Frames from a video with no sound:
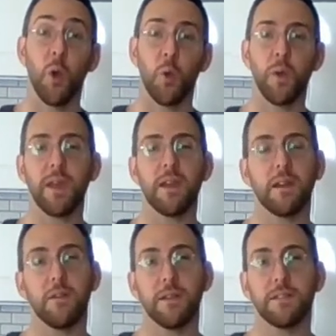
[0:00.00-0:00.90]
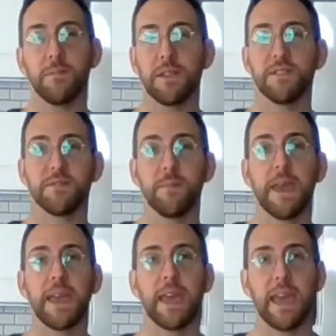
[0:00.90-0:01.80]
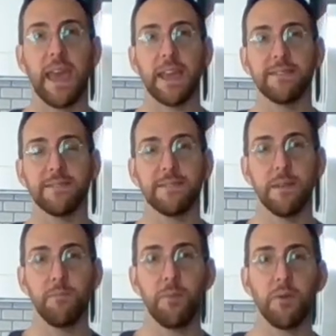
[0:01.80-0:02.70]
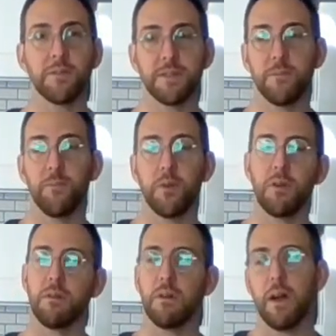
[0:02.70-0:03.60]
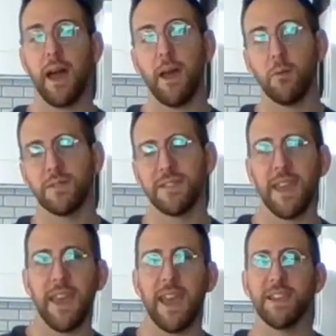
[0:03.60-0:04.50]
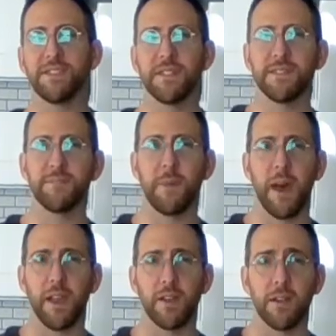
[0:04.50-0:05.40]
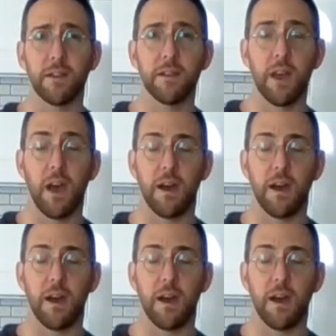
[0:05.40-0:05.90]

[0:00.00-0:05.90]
we are going to be just making a simple, I would say Asian-inspired